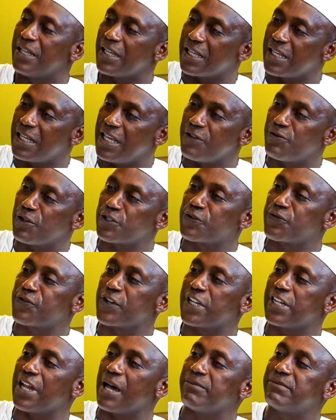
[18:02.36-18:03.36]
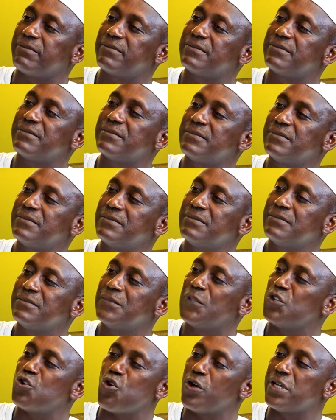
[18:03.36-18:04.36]
give us freedom.
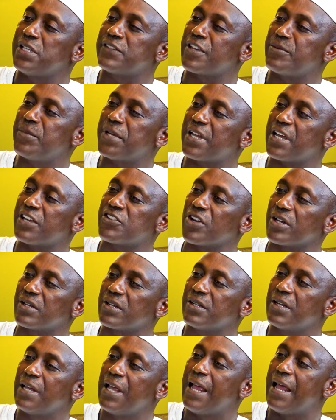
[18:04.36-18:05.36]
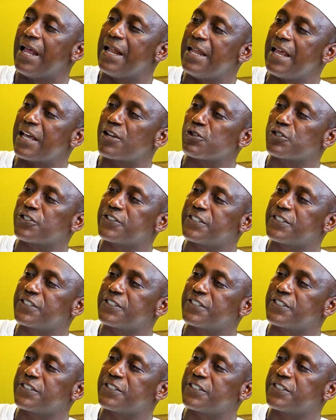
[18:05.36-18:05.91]
No intimidation. Let us